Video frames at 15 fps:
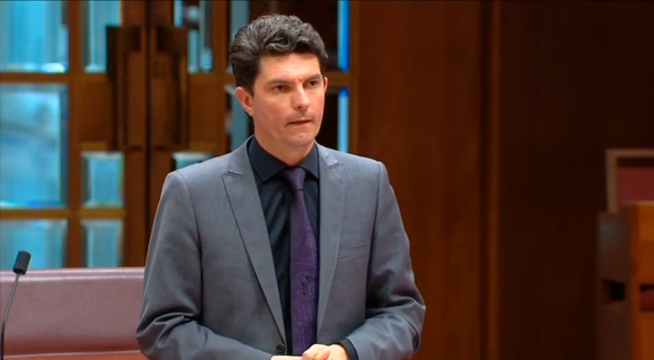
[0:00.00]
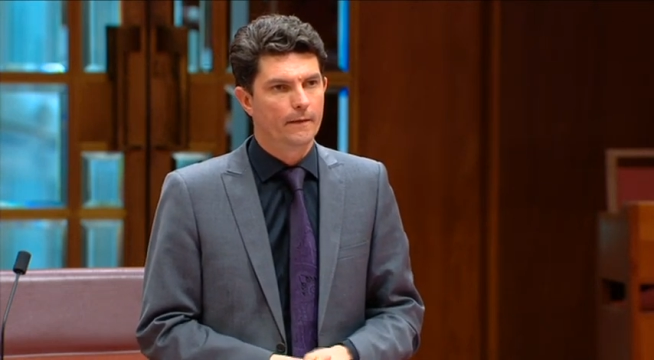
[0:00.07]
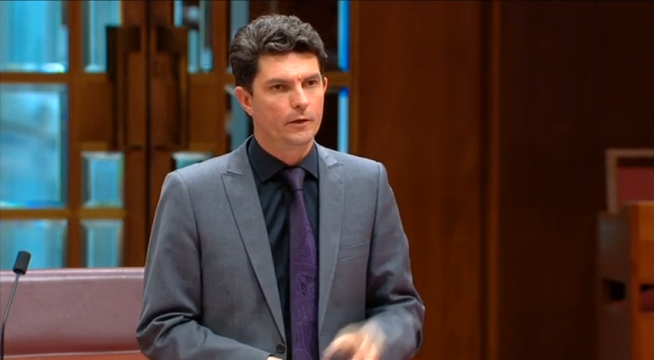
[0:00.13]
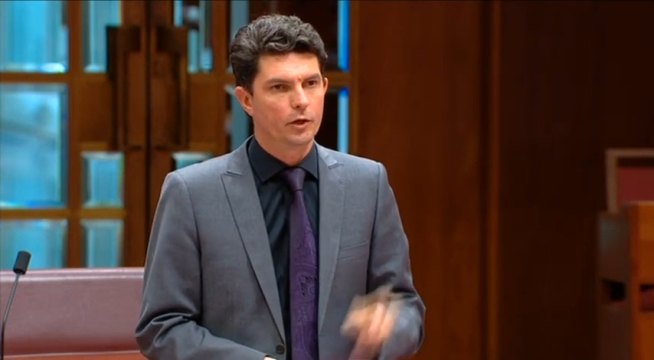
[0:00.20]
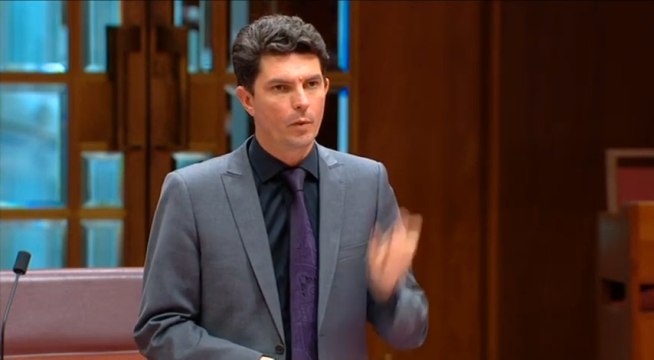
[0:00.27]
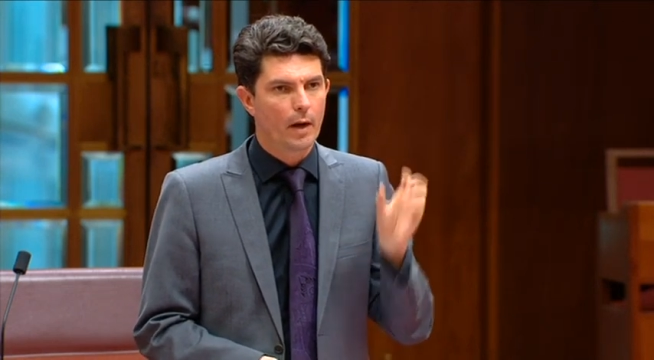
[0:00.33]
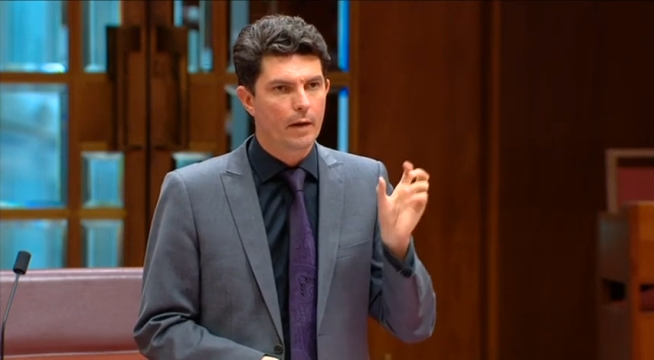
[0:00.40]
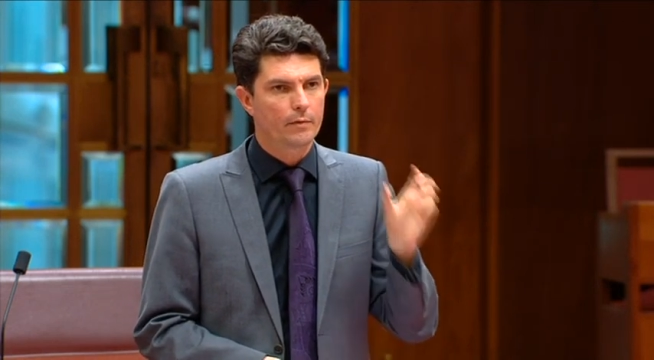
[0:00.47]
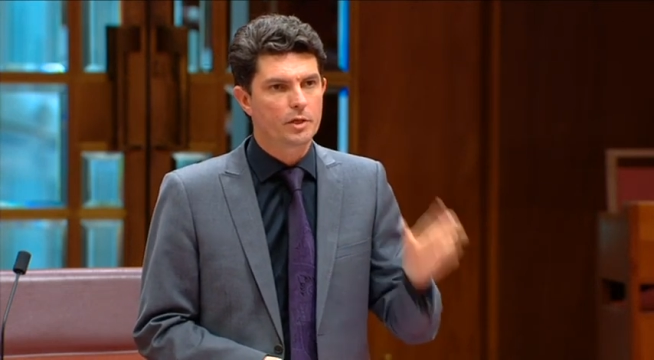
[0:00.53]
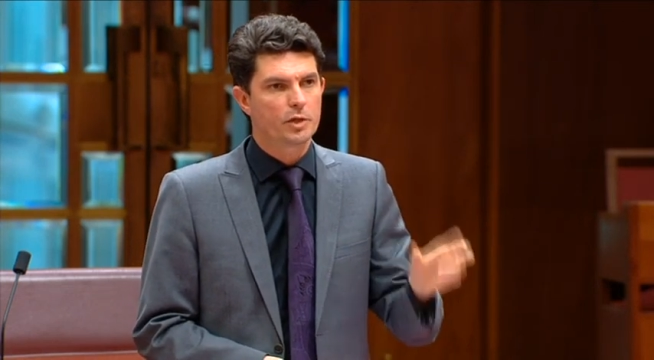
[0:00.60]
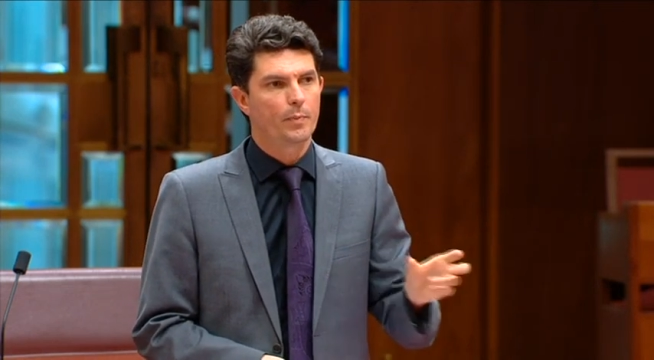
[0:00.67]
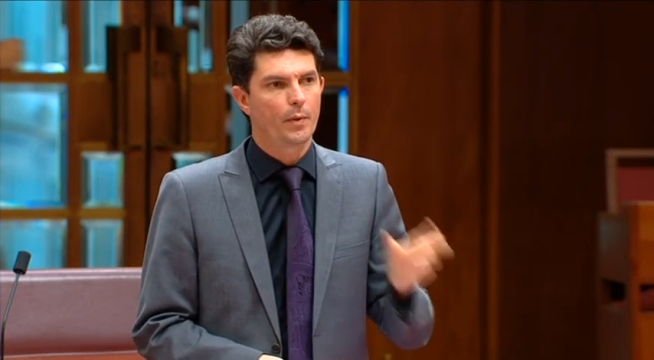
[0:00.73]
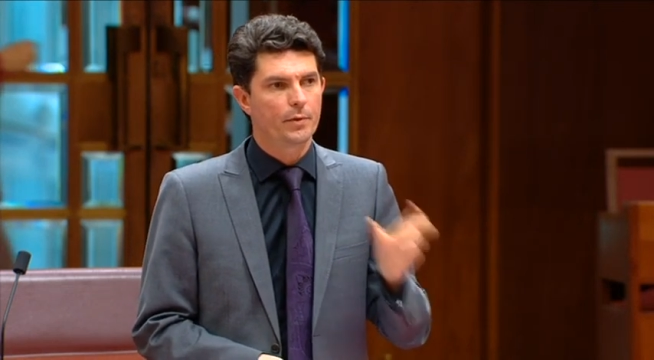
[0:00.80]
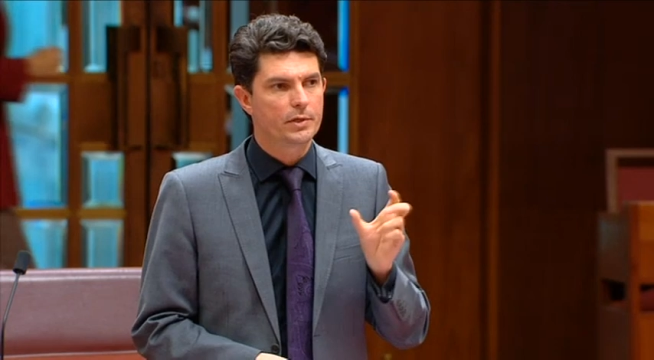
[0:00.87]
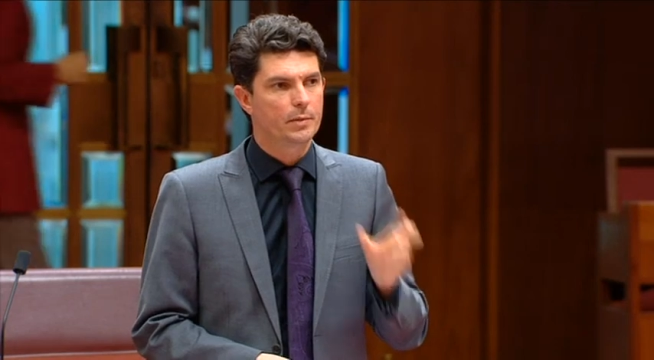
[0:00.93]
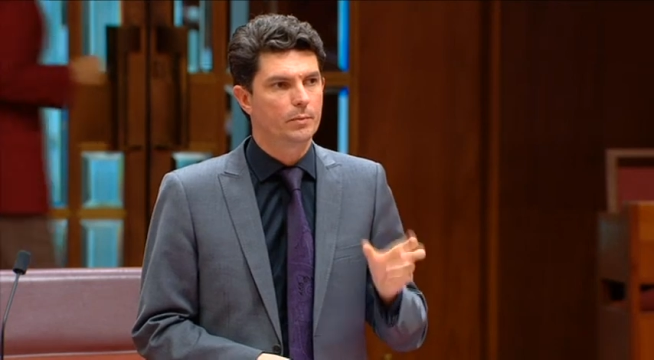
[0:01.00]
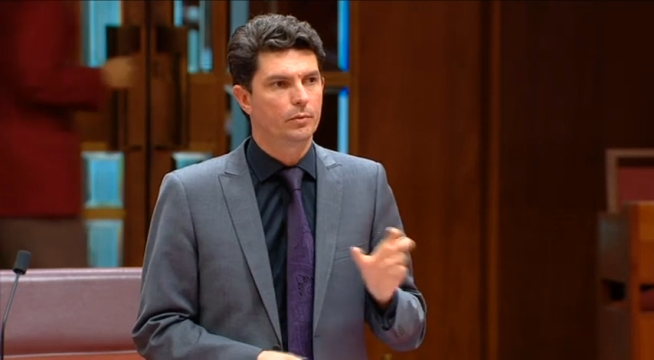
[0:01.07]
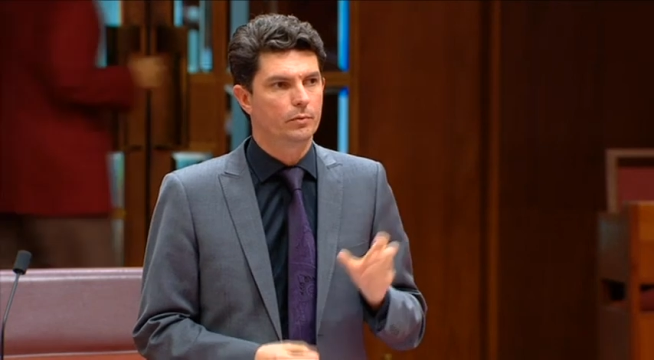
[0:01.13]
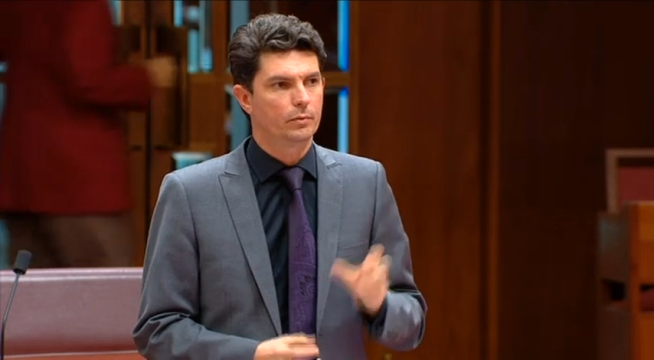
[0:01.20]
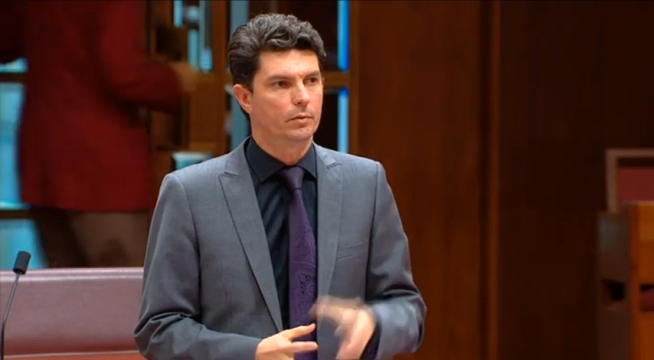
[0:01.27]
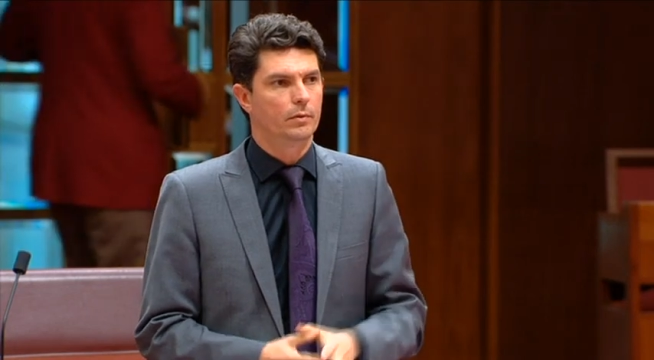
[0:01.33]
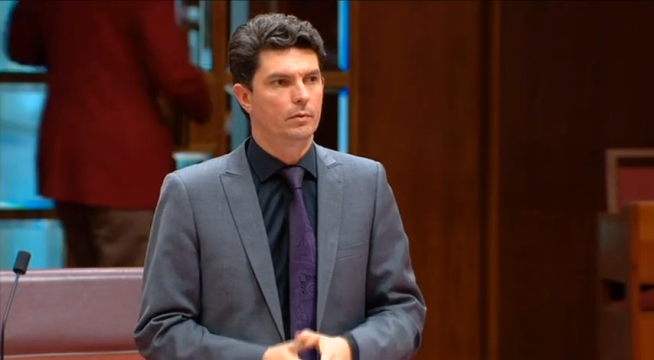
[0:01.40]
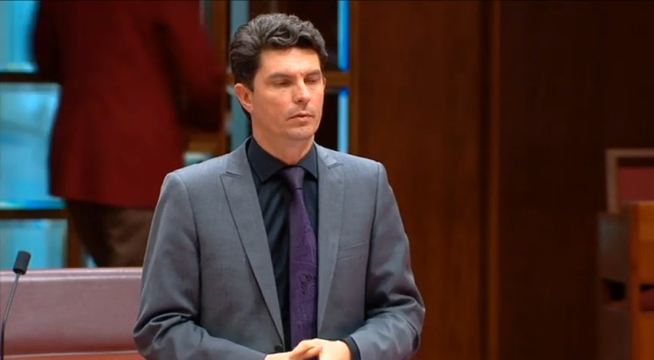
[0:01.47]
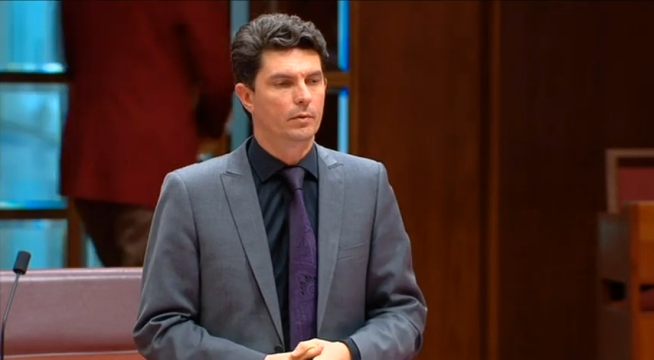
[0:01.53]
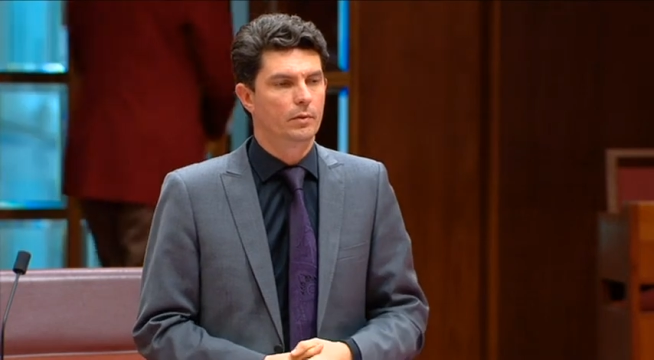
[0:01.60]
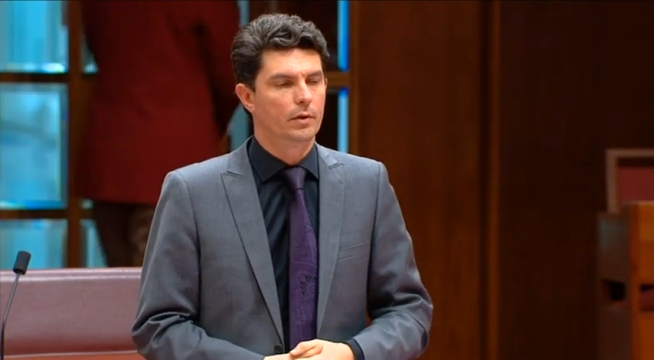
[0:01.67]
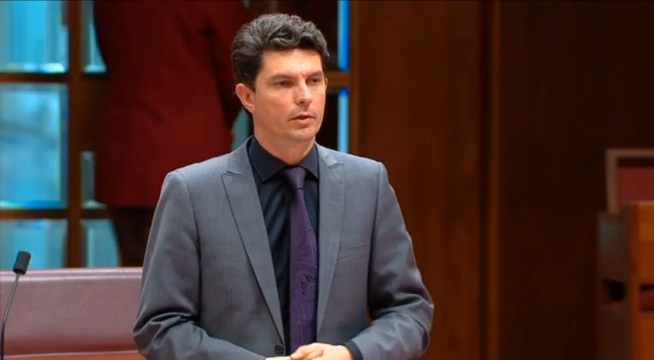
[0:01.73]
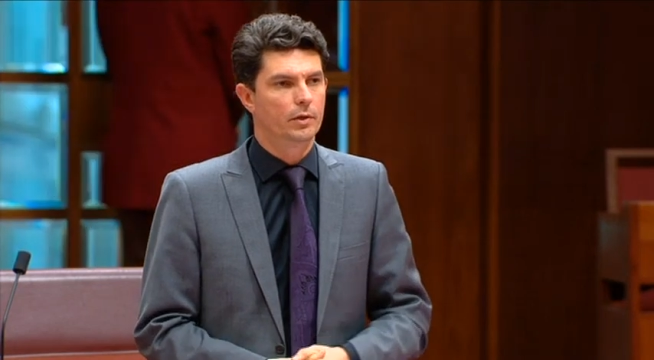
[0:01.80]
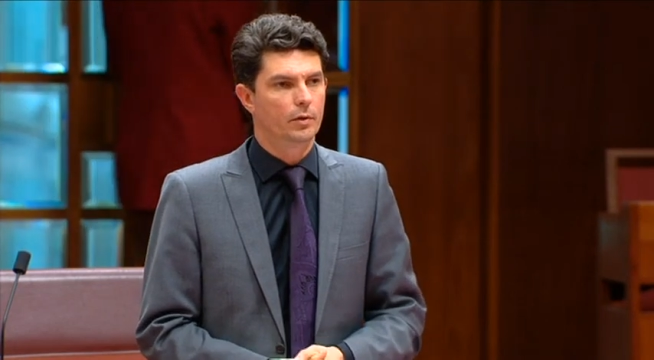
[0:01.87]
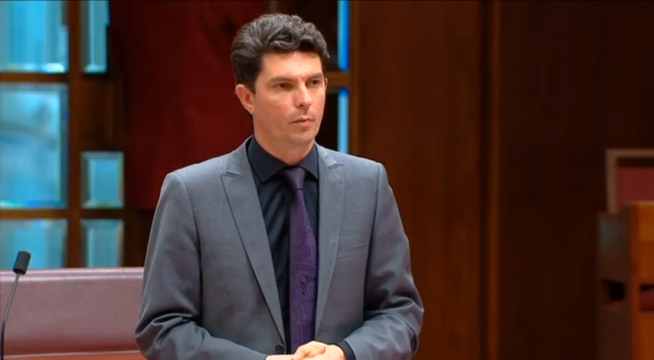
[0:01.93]
You are responsible,
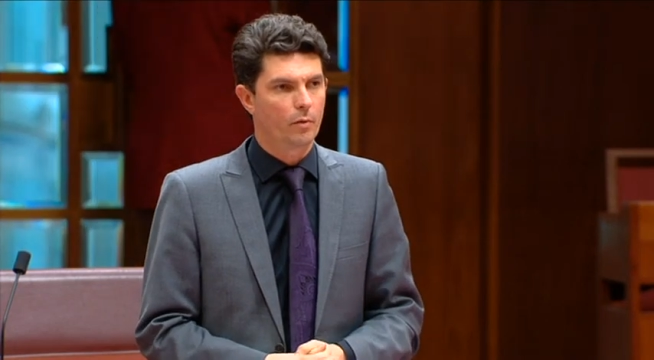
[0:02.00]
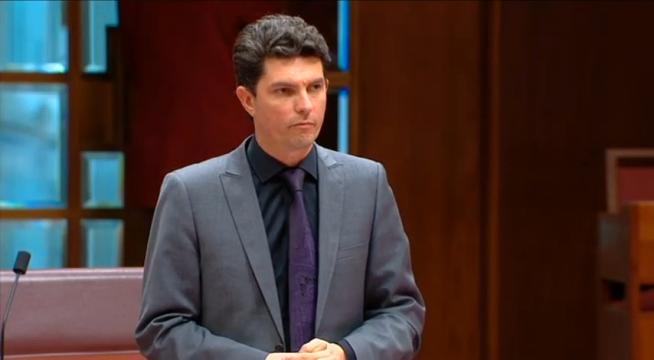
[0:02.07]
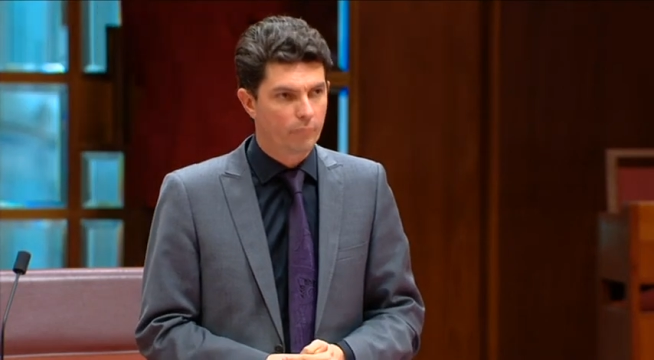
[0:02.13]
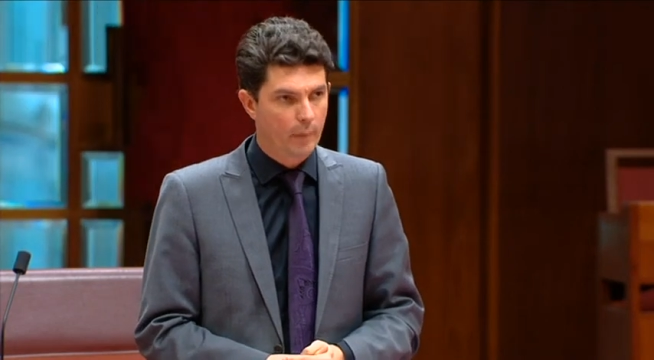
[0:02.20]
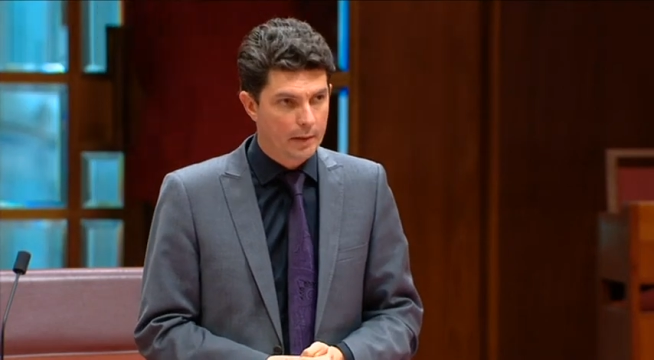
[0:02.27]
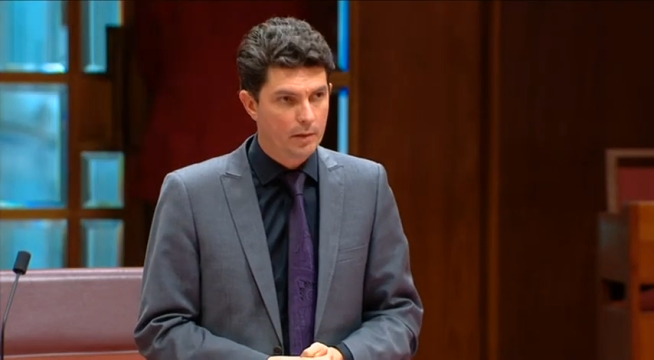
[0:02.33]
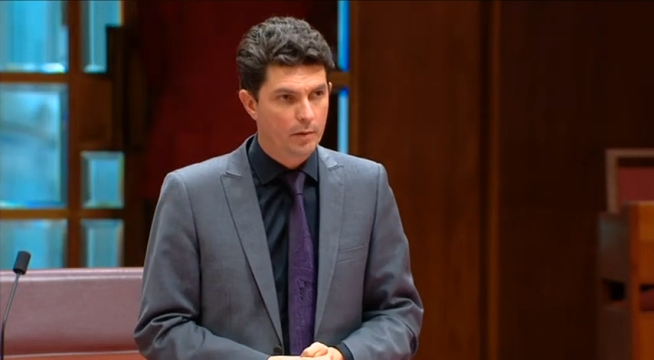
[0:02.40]
when